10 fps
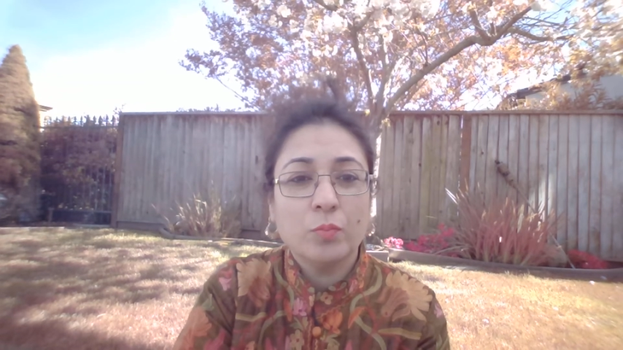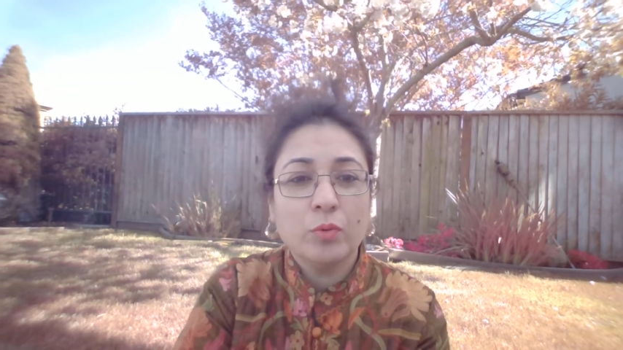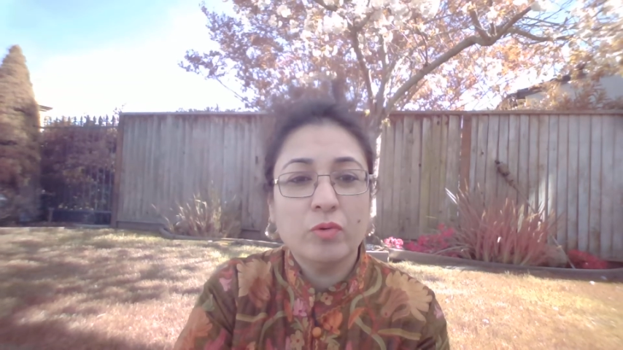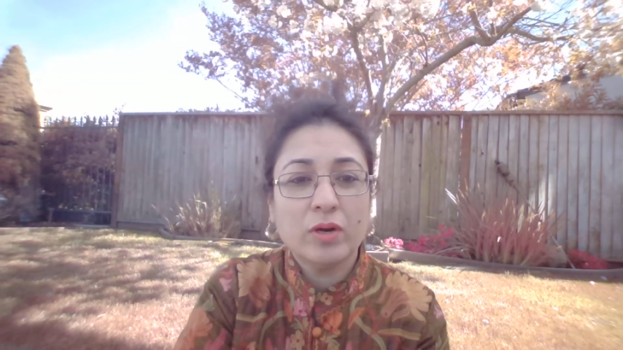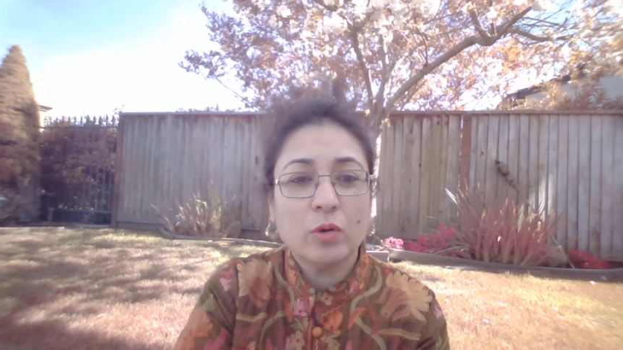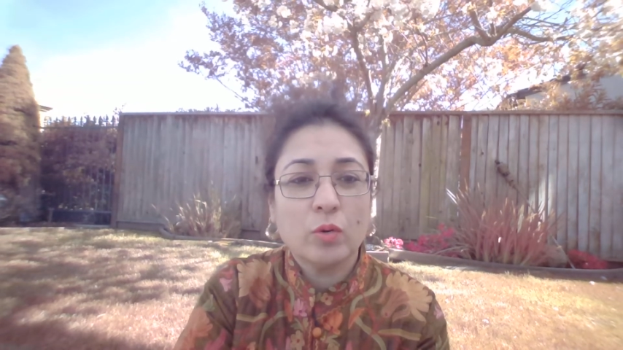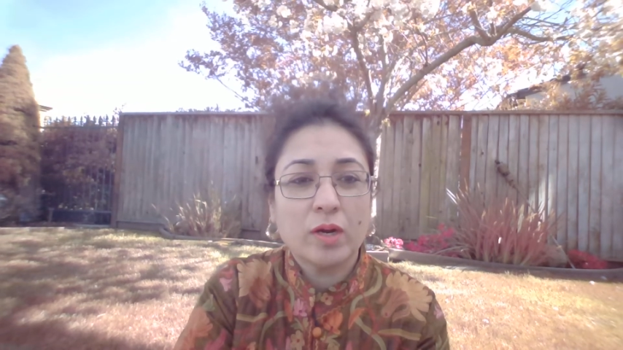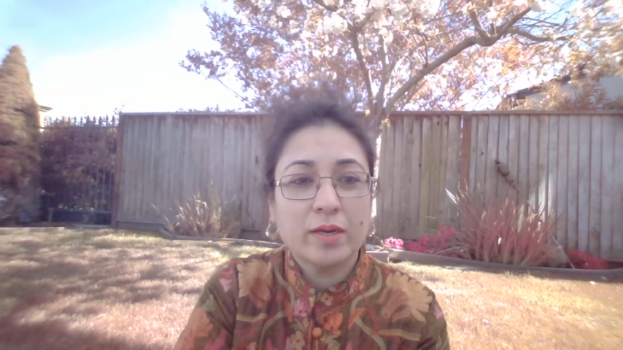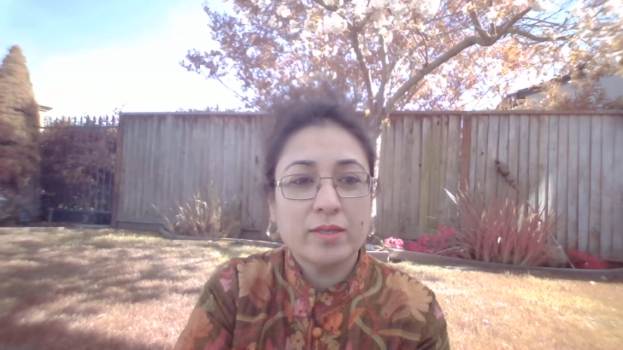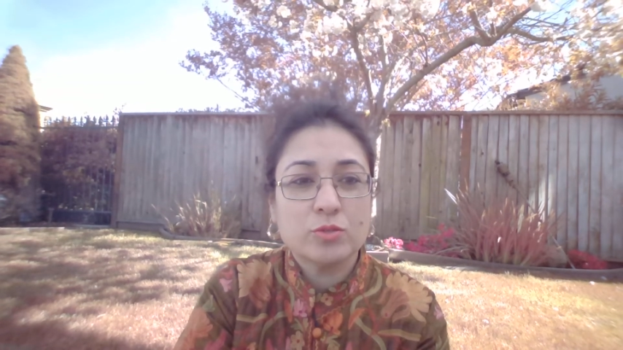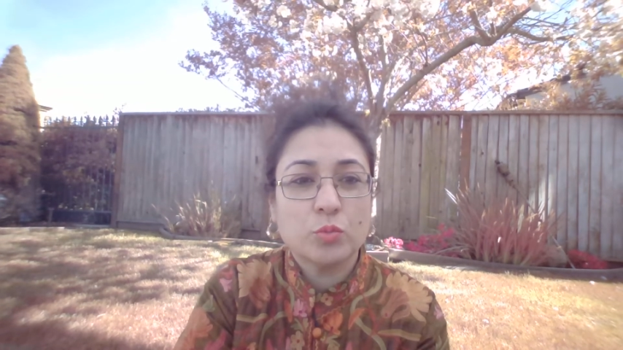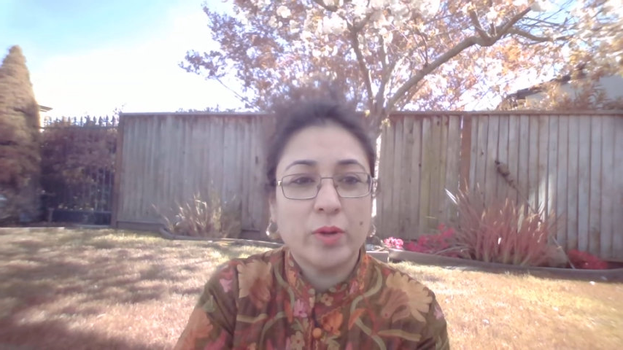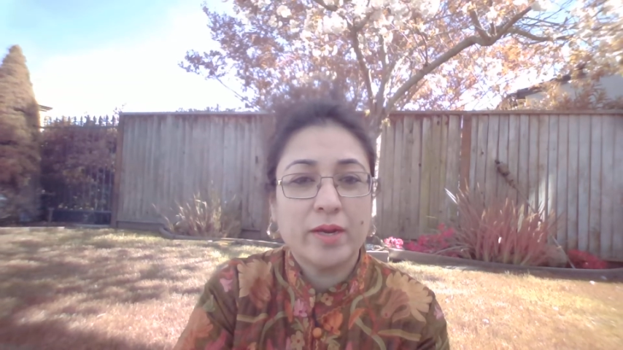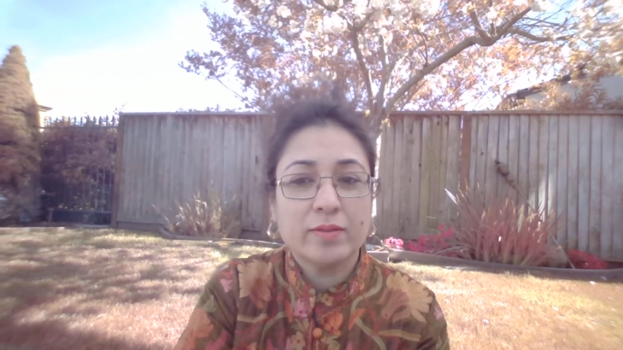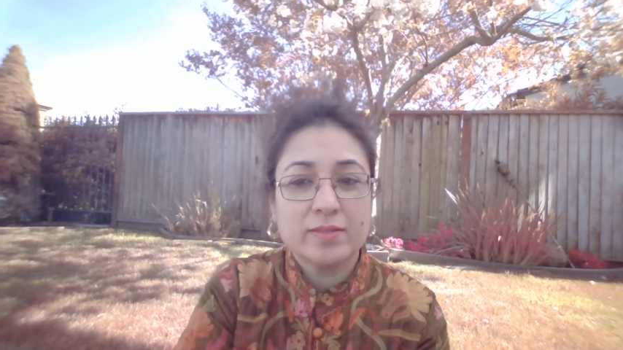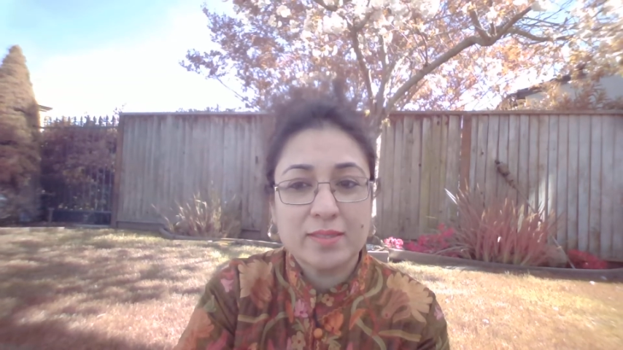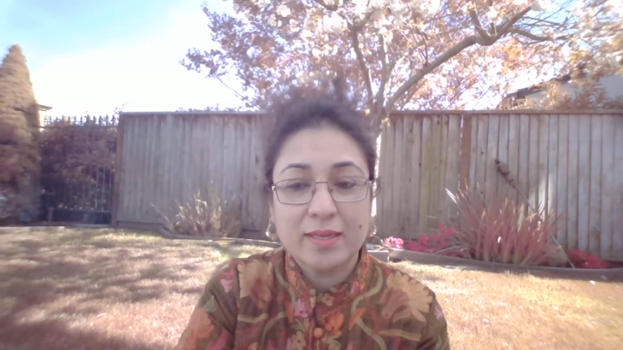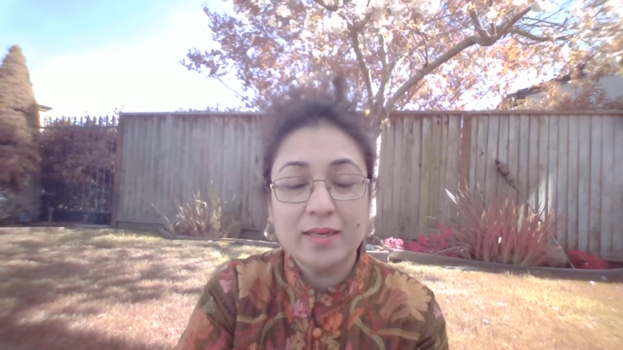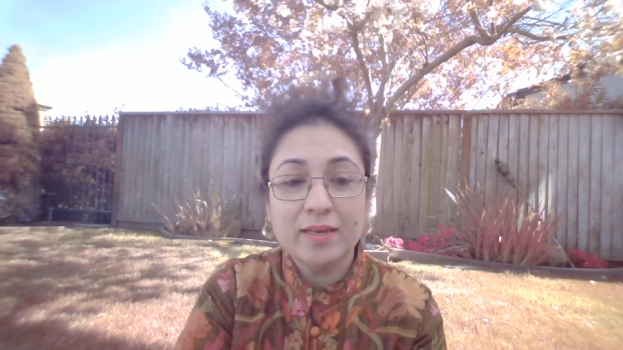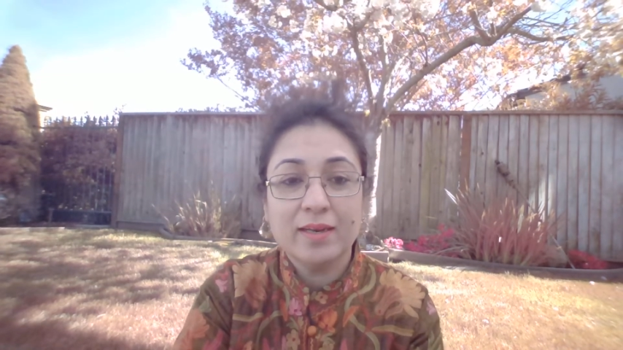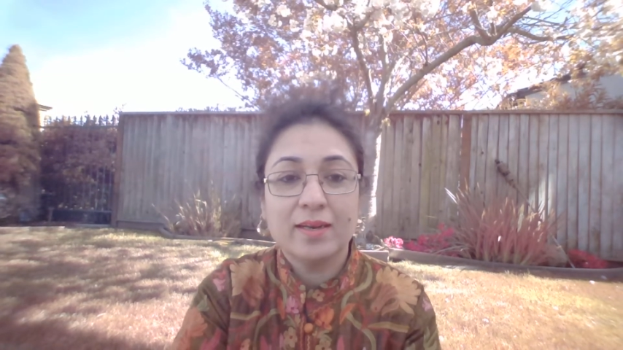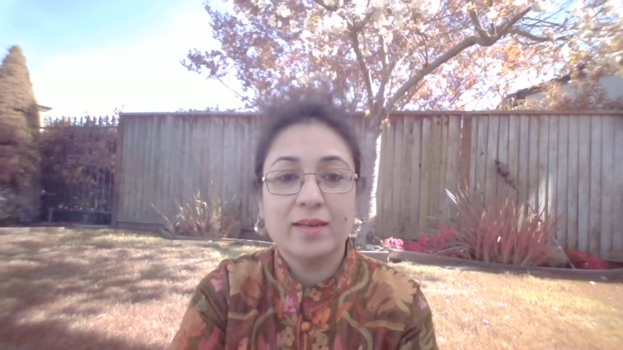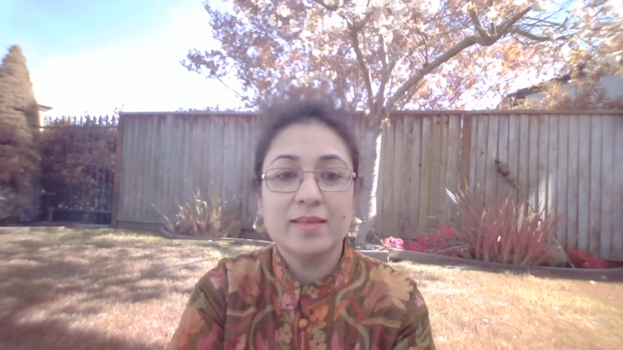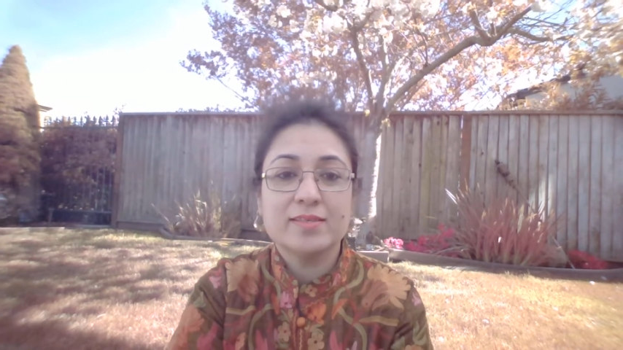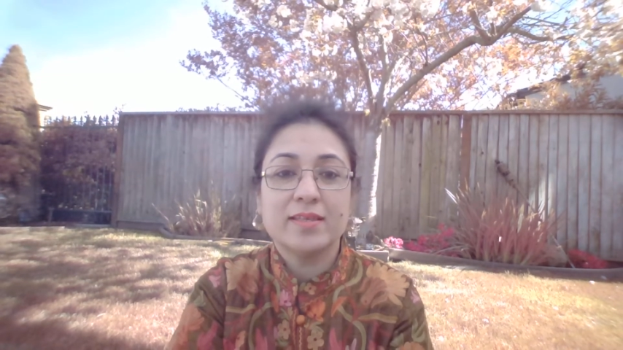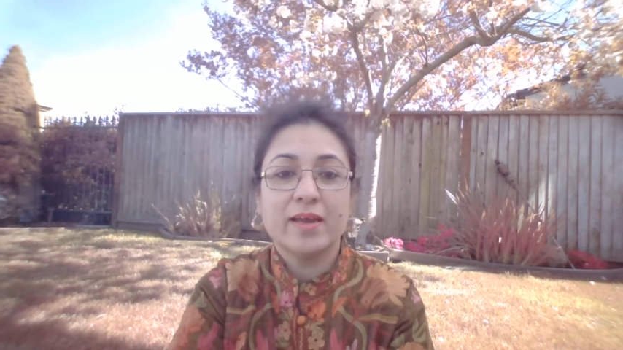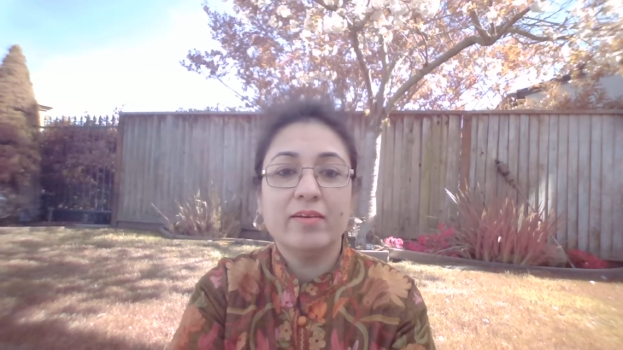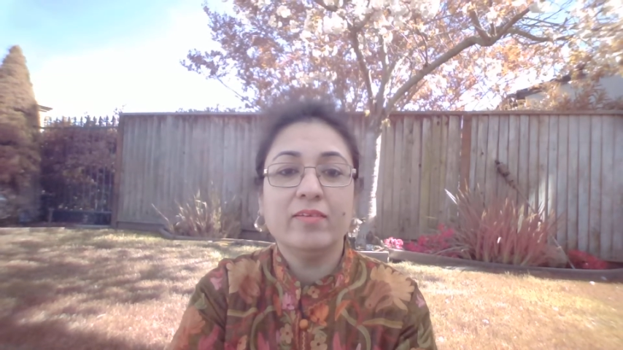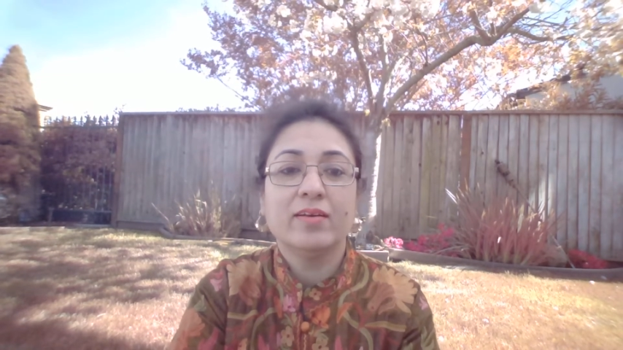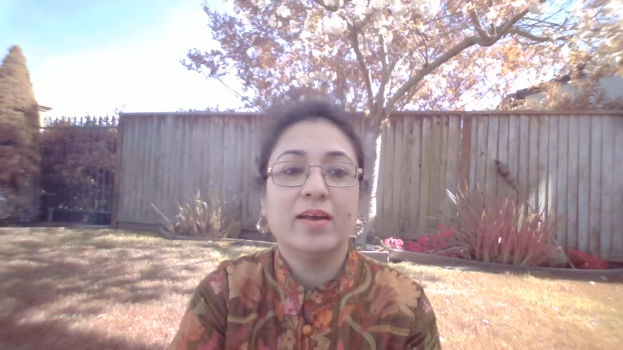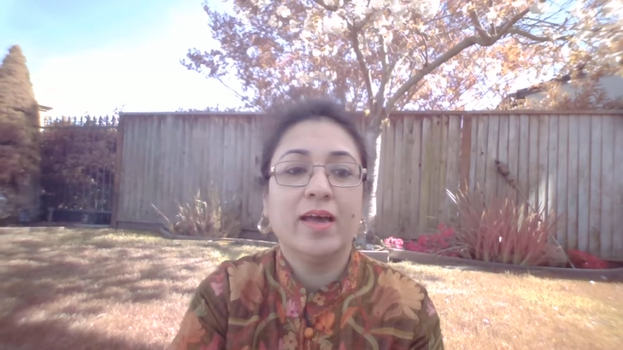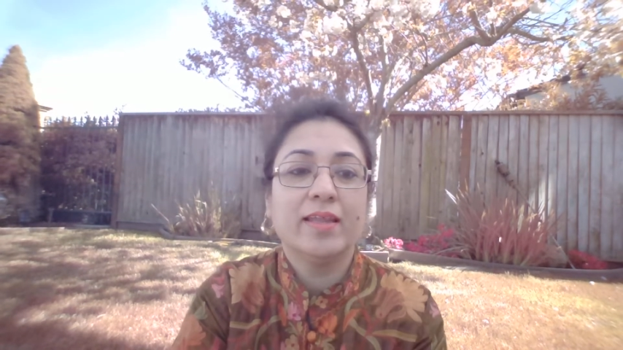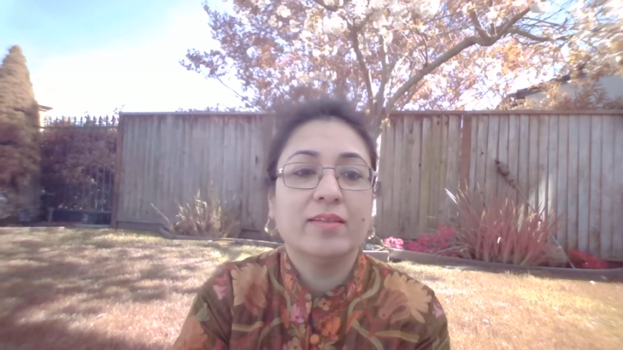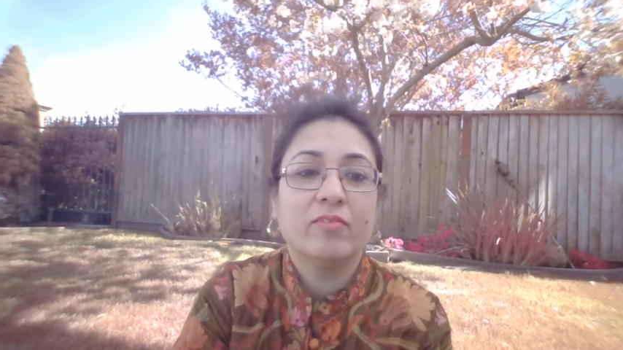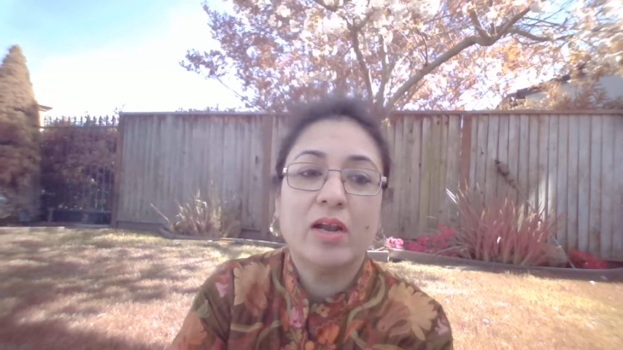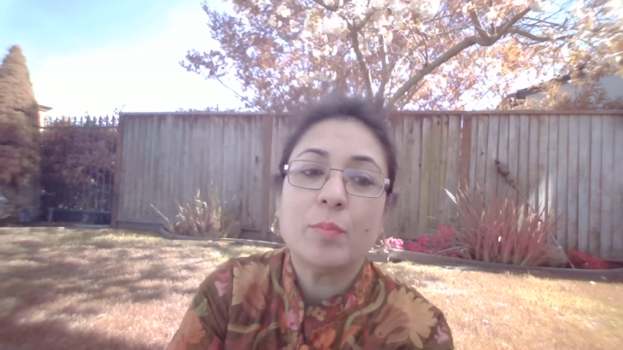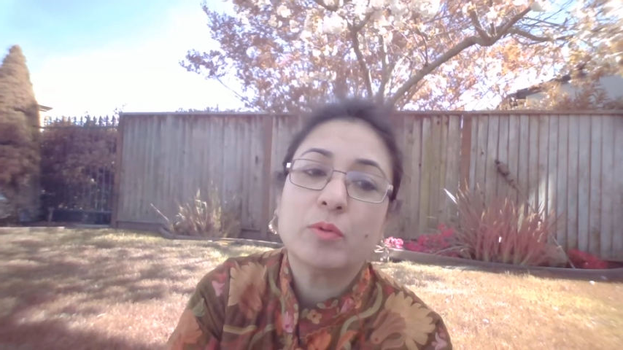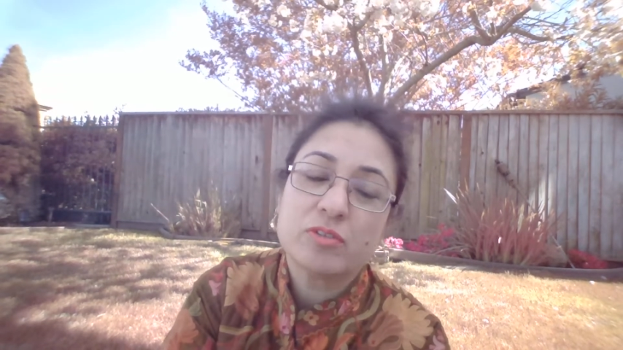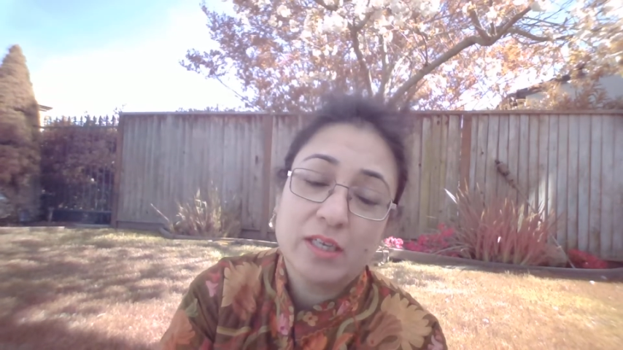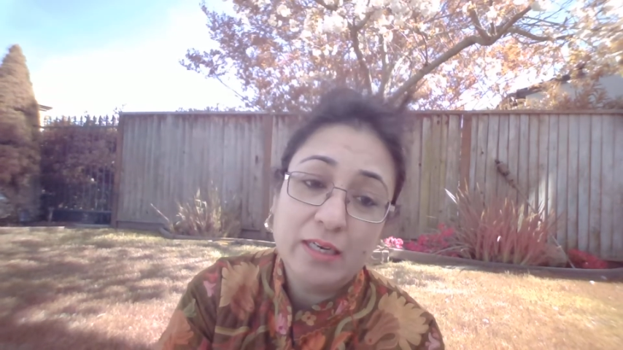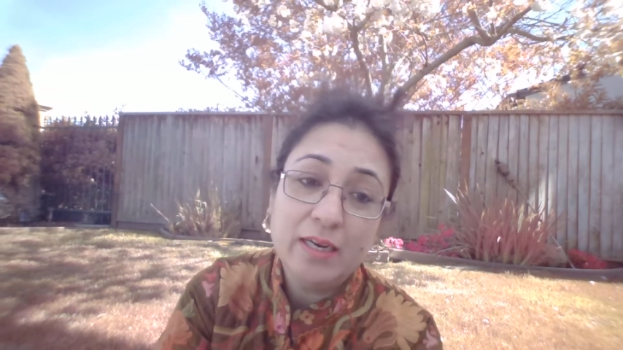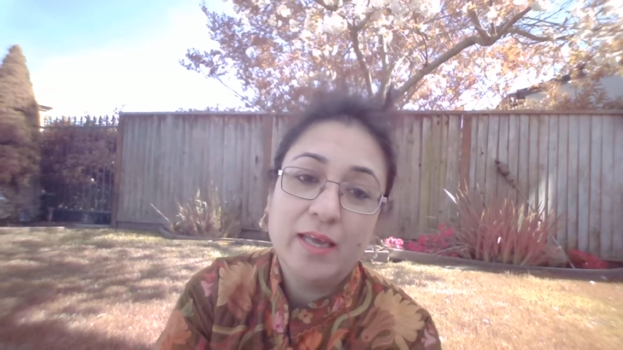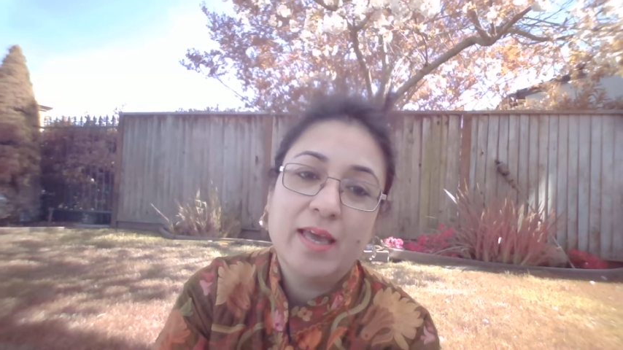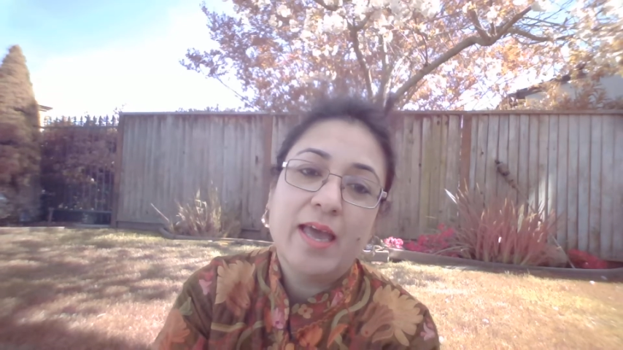Bhuvar loka is where the sun is there, and the realm of the sun,